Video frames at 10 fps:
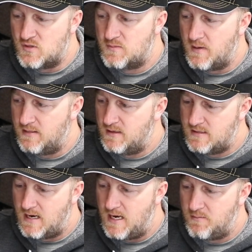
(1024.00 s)
spend the
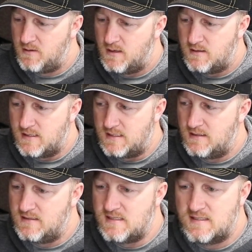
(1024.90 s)
time to
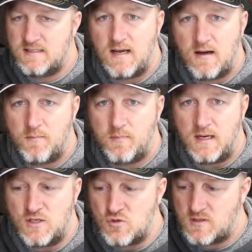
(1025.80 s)
get these set up
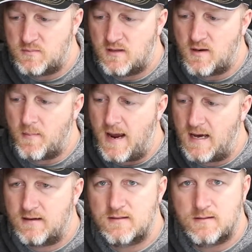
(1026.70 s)
and use them to their
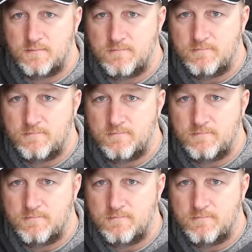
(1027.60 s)
max.